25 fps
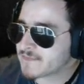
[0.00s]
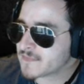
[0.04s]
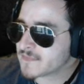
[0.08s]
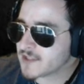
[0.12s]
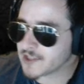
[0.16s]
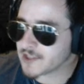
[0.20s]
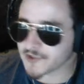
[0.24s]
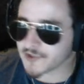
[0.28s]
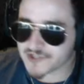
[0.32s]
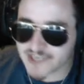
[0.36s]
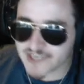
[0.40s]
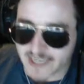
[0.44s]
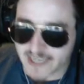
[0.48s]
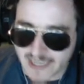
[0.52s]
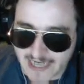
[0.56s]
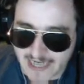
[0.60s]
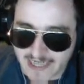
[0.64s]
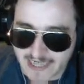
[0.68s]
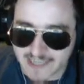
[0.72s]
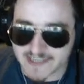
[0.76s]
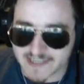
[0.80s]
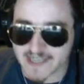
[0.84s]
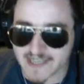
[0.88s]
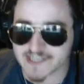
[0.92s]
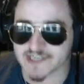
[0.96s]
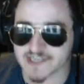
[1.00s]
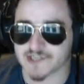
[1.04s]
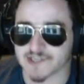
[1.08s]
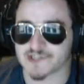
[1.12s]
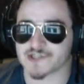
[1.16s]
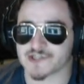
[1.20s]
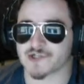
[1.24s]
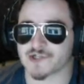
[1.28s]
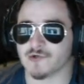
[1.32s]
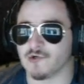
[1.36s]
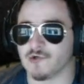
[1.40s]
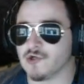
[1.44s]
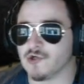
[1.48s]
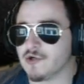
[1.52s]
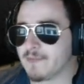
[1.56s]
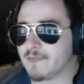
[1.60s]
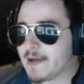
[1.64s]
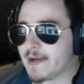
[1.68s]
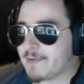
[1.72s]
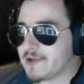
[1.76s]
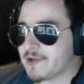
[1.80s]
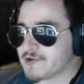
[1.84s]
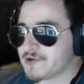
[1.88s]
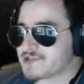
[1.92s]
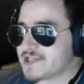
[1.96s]
You're sitting at a desk in school, or
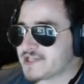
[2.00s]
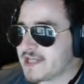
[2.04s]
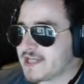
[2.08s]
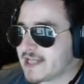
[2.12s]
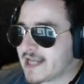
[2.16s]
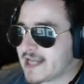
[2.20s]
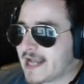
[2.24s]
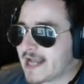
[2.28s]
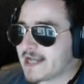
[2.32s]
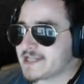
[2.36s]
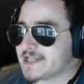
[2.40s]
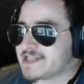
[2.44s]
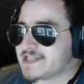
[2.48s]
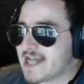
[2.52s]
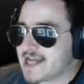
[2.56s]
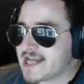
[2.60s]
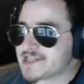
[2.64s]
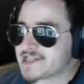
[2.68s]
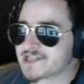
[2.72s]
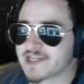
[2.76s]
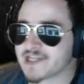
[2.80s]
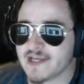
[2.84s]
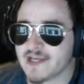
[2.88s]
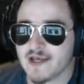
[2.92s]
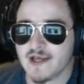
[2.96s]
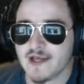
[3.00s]
maybe you're sitting at a desk